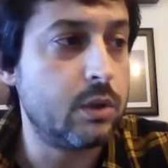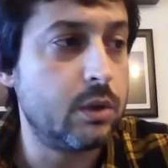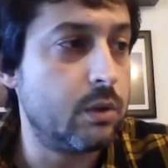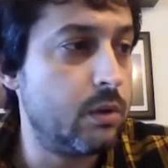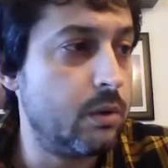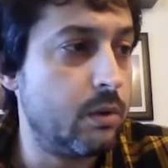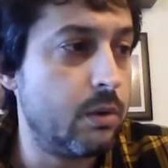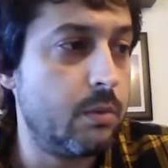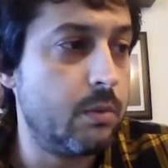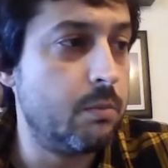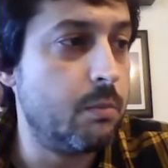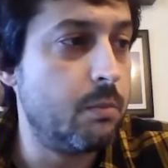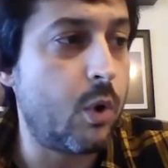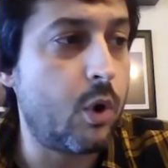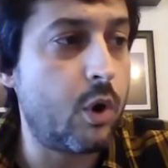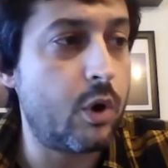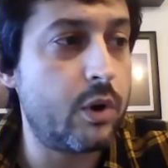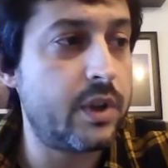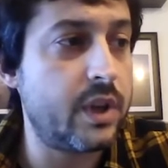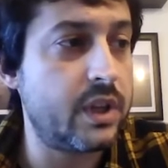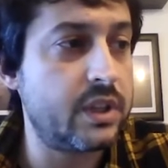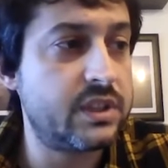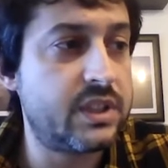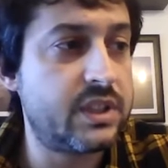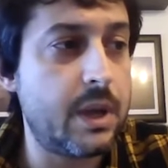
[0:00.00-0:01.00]
so
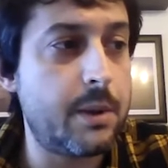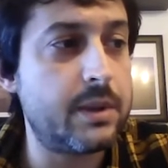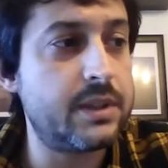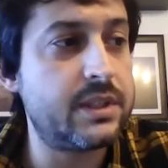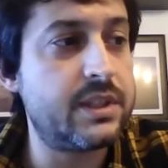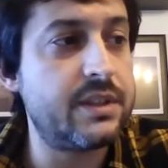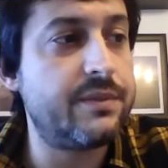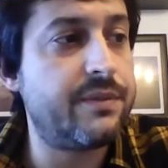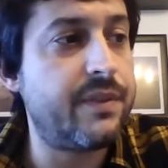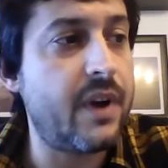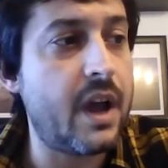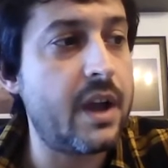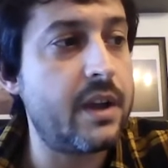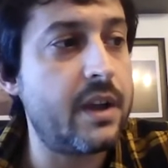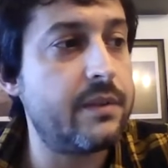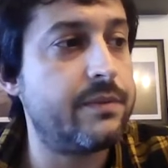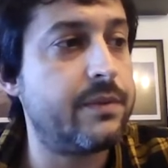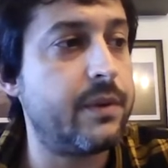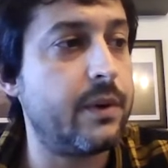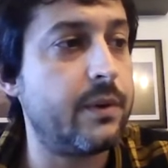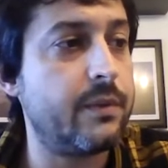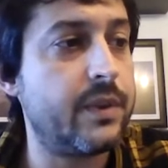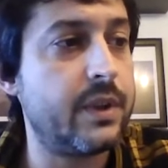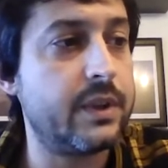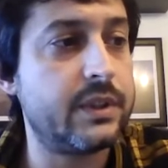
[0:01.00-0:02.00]
more than 75
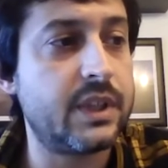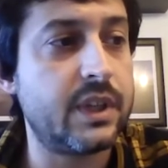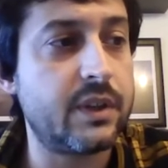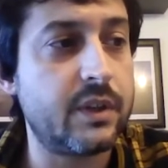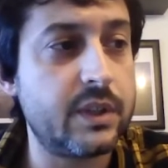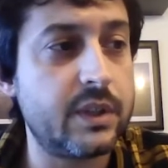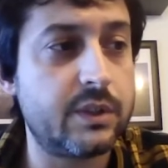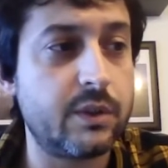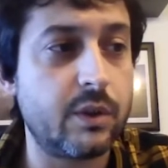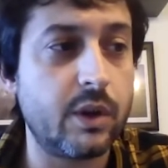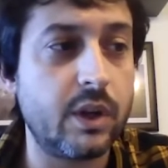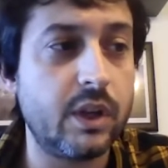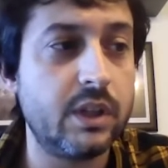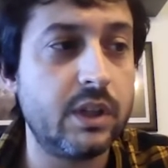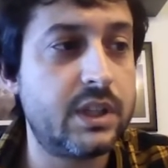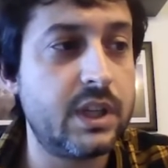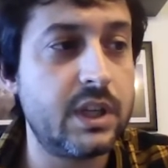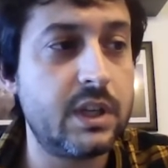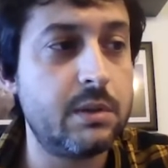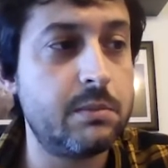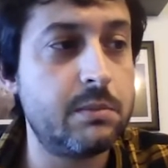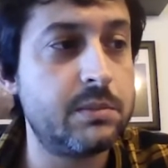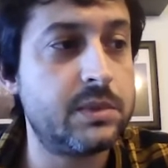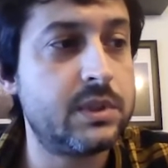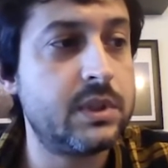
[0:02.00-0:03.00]
of the territorial
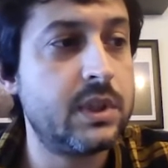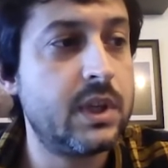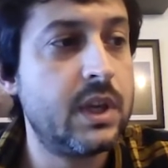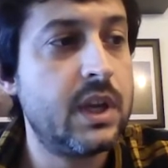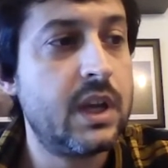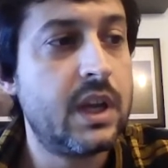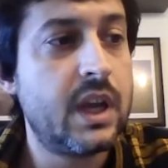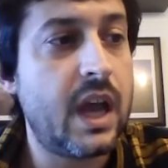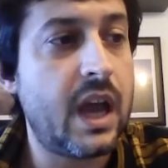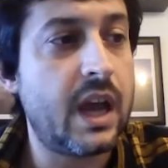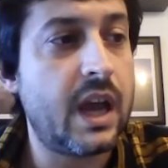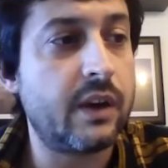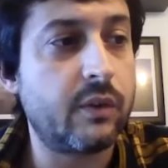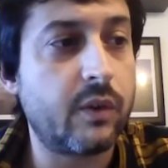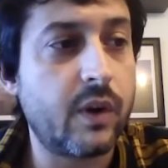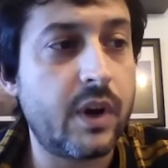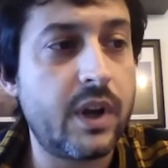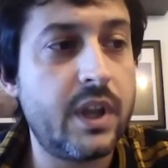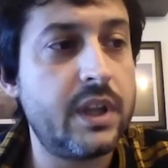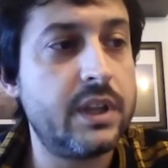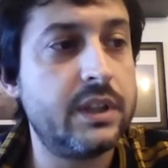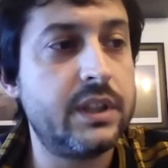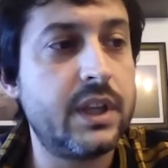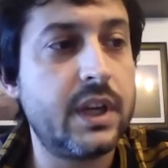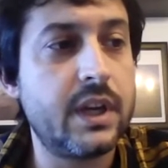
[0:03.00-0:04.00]
teams
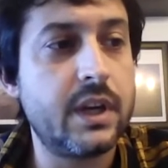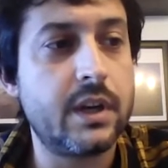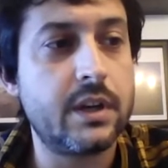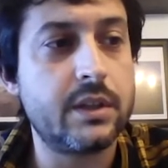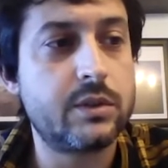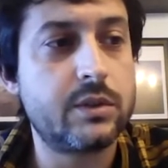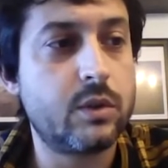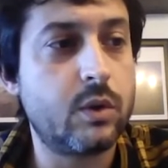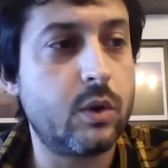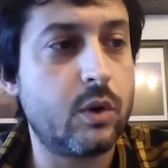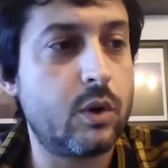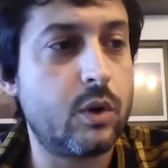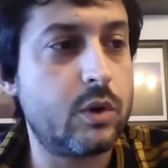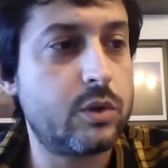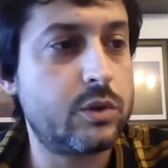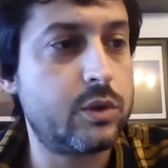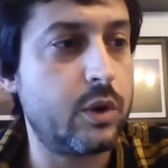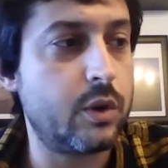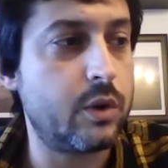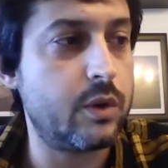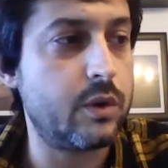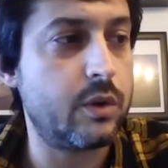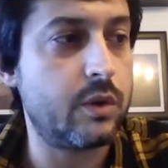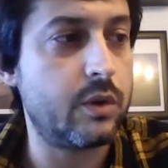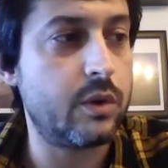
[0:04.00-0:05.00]
agree in their scores
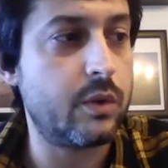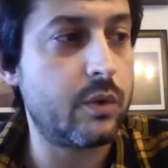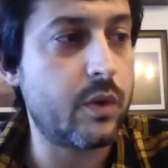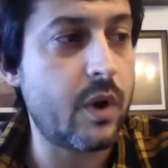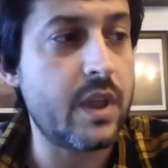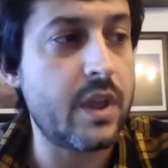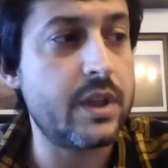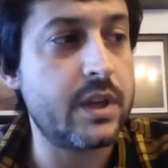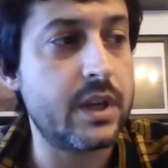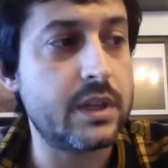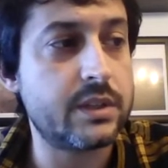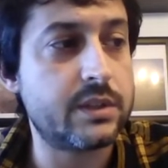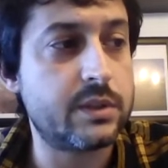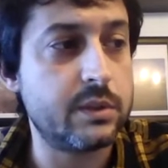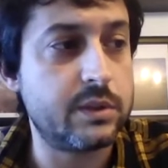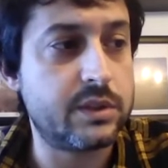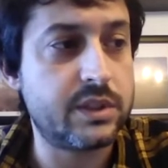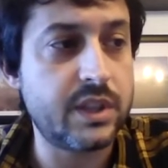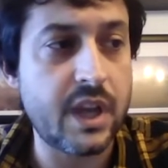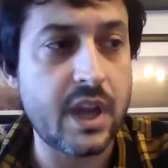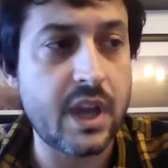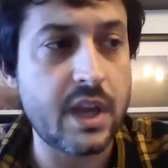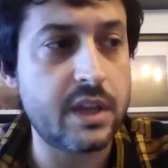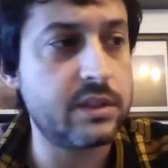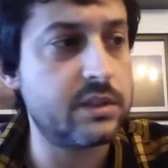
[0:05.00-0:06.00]
on readiness to
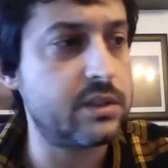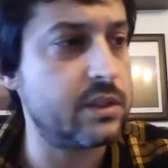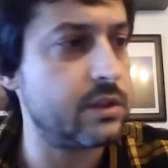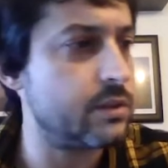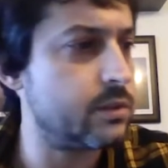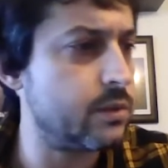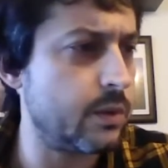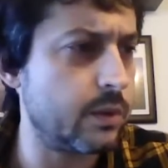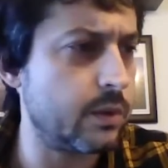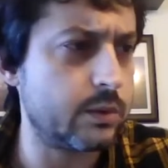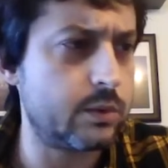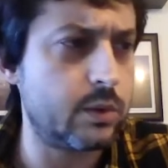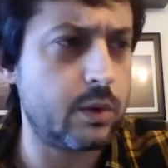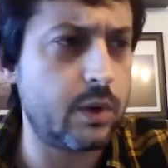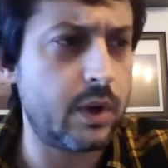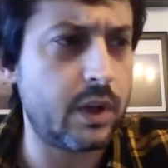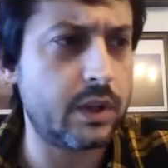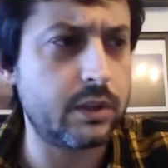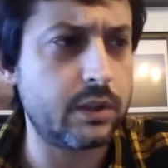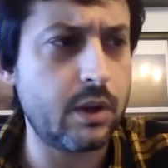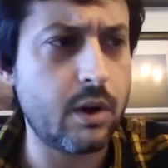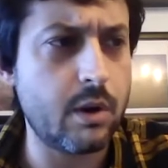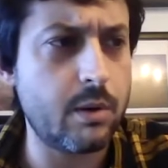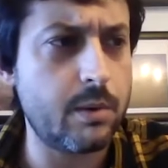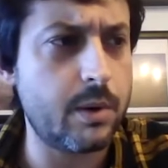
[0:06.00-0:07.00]
change, structure
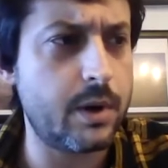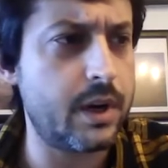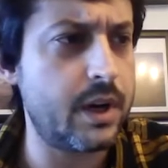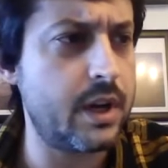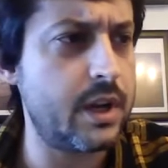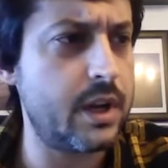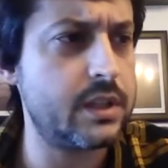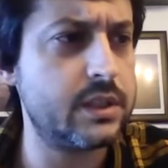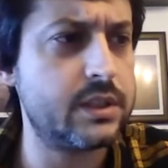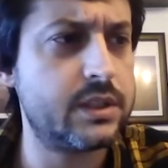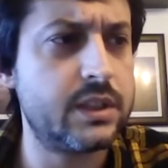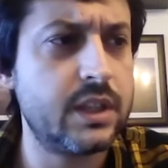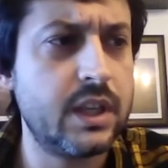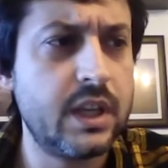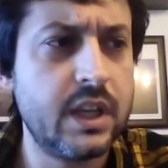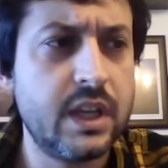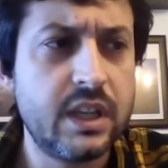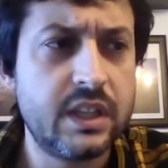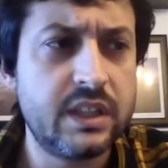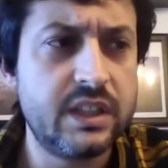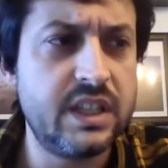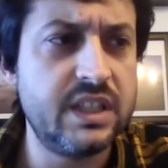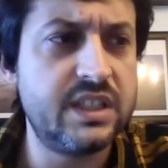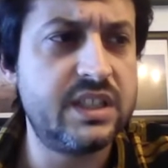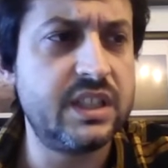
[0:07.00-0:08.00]
and governance,
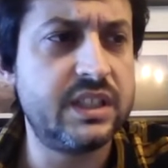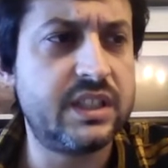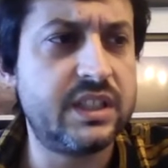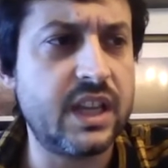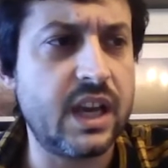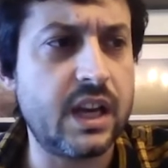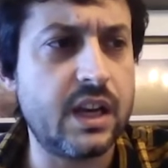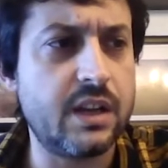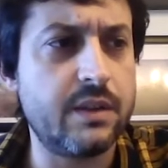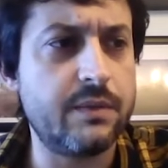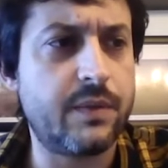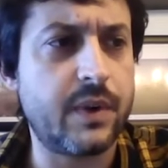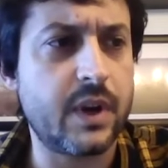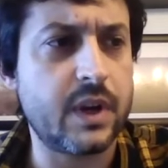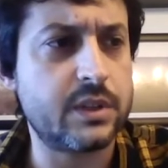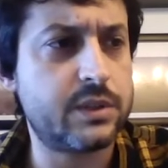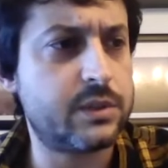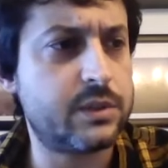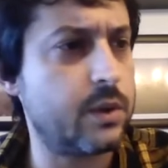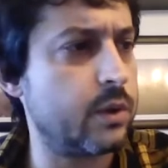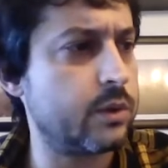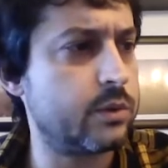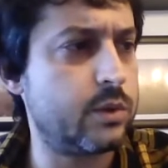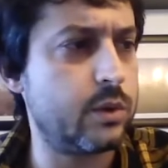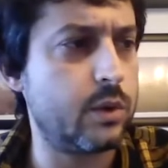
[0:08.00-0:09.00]
digital
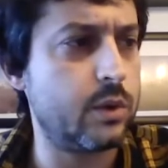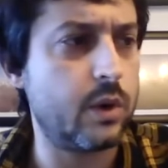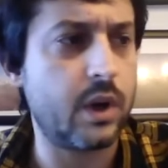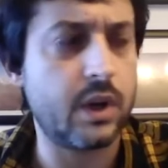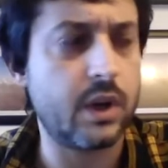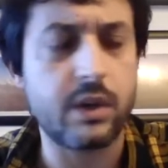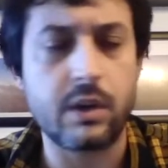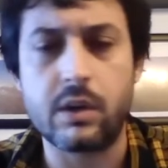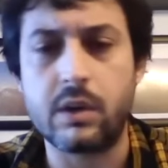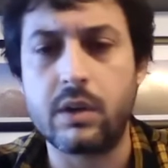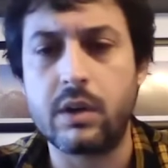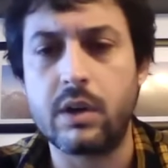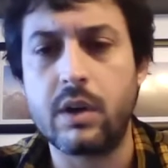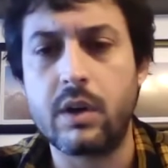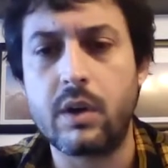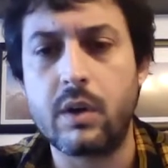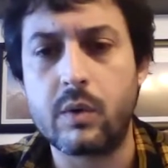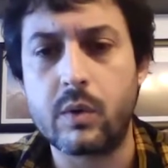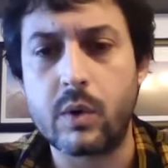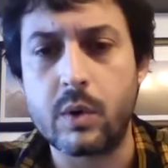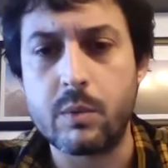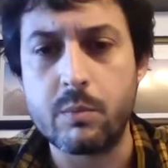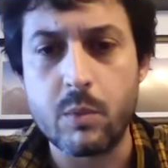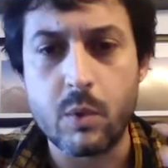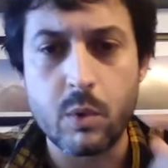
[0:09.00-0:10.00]
infrastructure, and
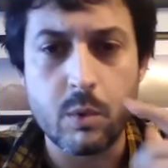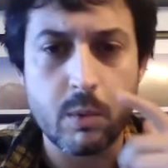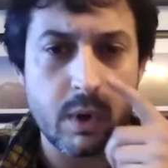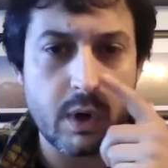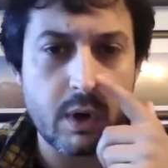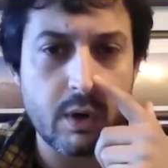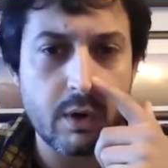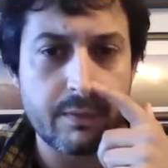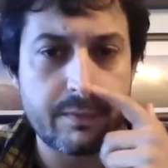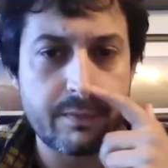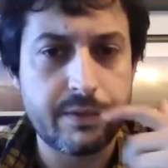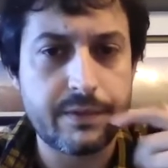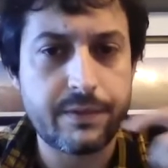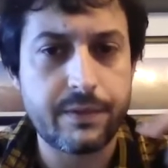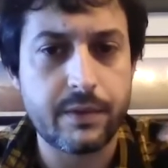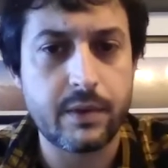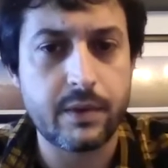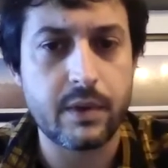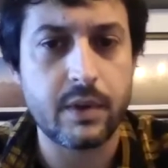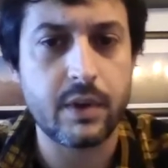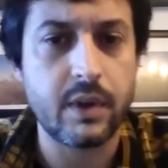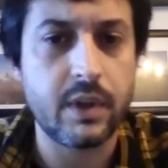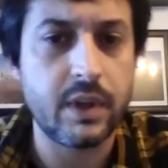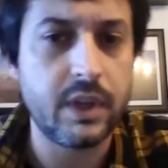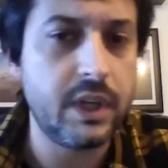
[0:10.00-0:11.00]
removal of
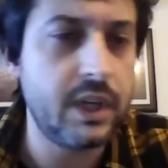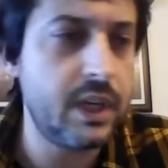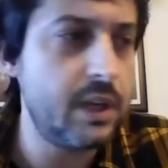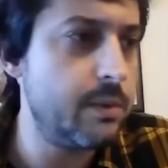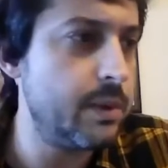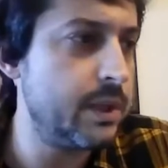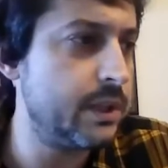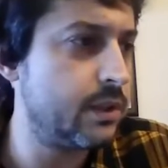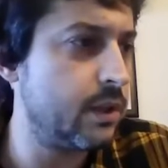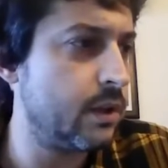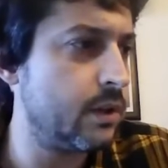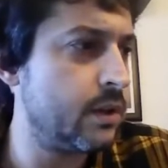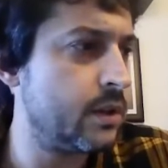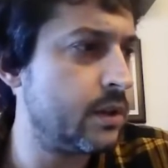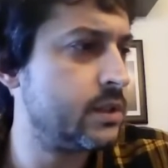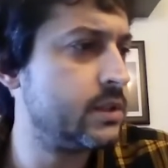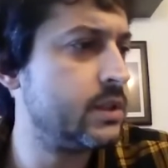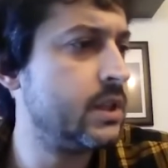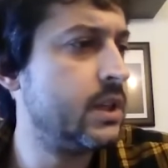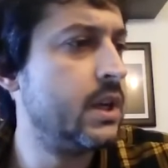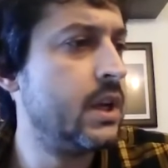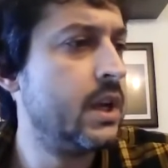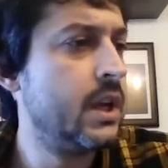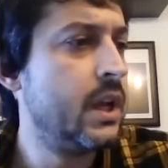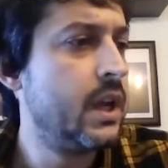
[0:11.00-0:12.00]
inhibitors.